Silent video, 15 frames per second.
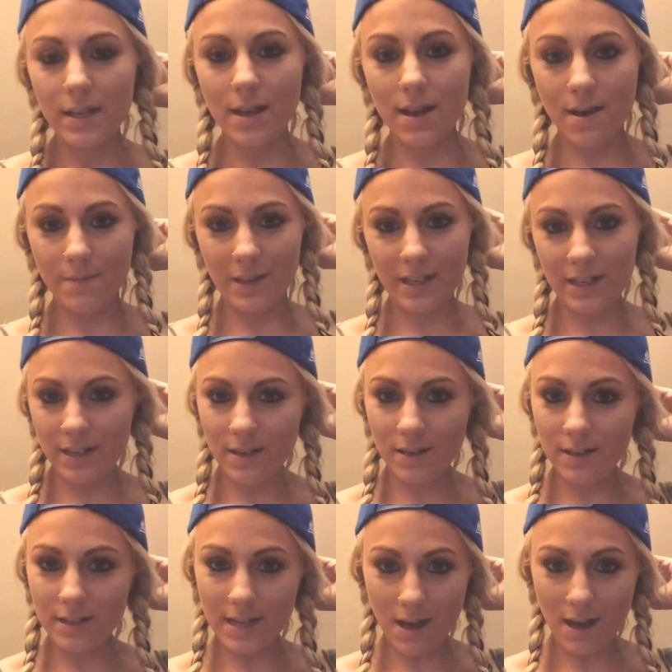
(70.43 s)
You can
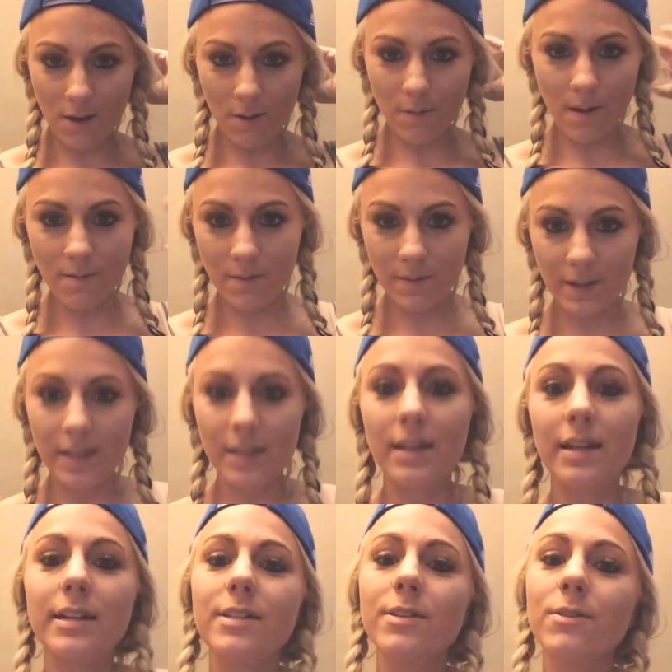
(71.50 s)
tell probably that
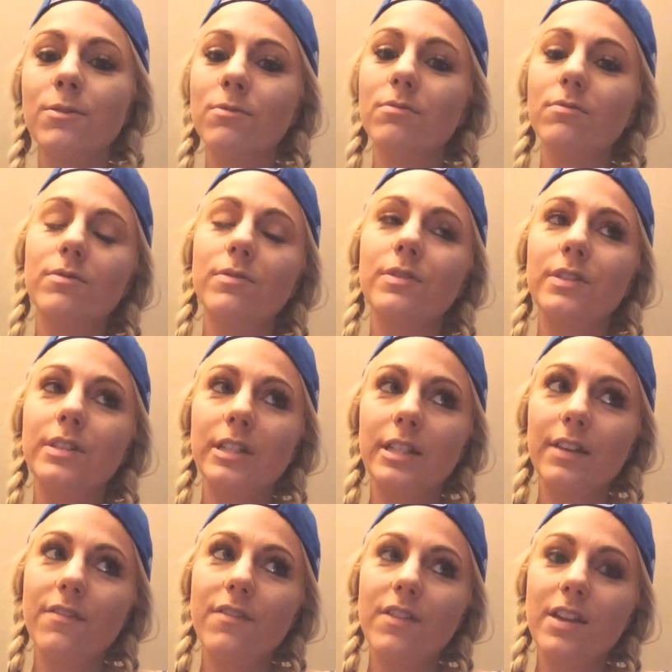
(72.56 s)
I don't
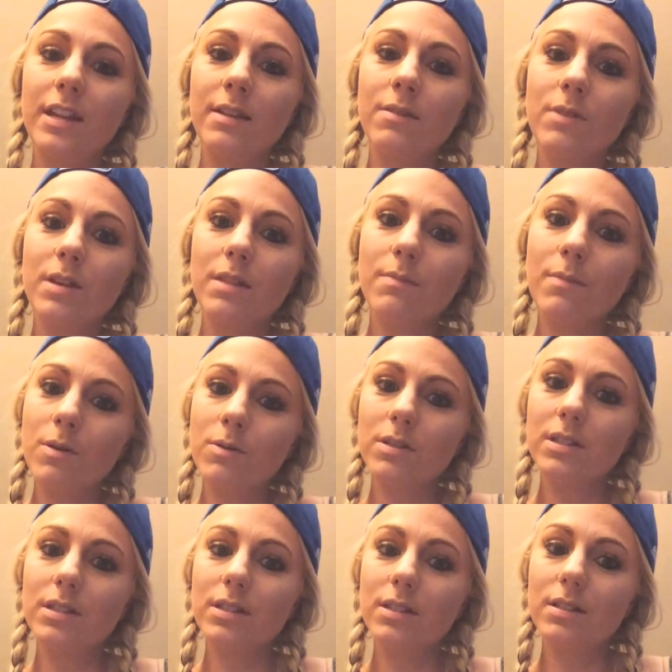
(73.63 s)
really fit in with
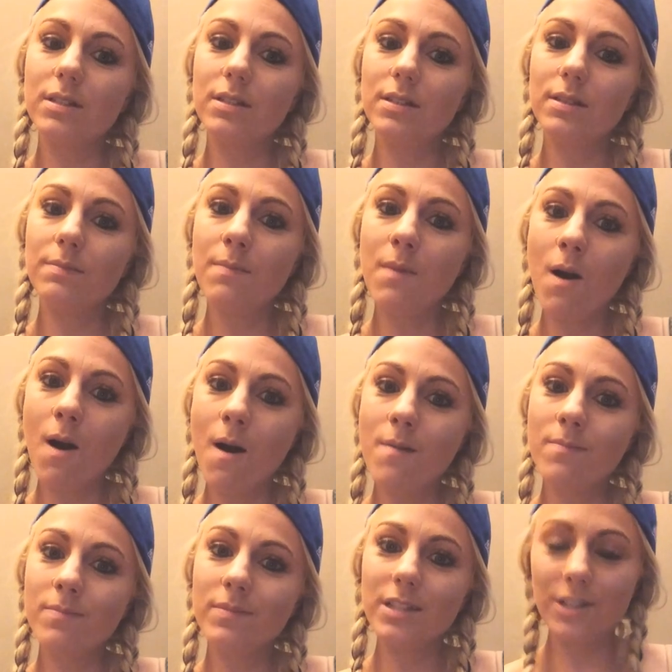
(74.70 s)
most
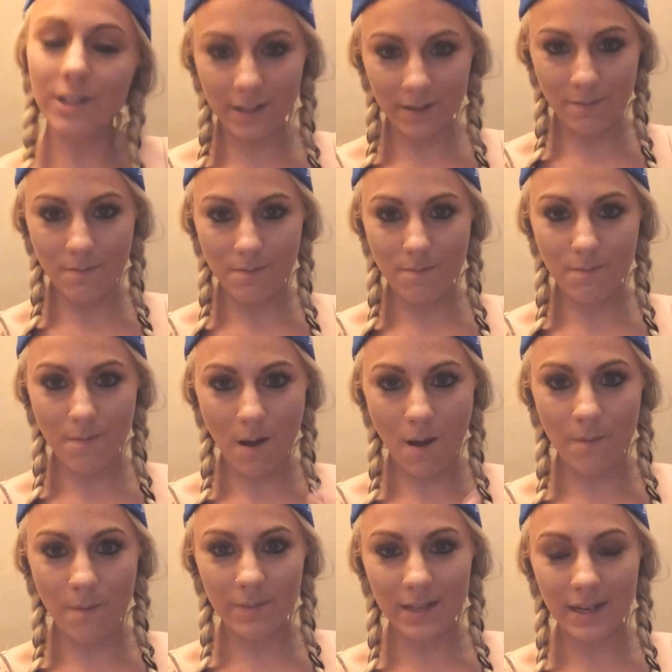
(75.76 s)
moms. Certain
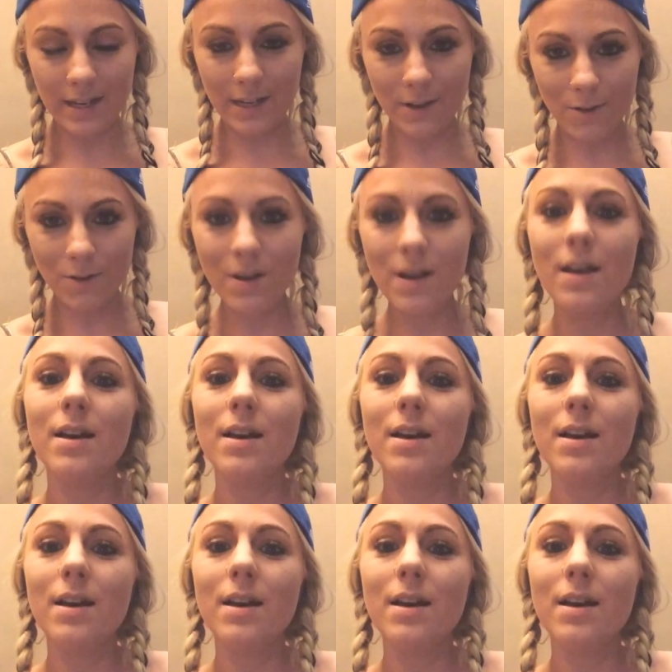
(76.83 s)
moms I do.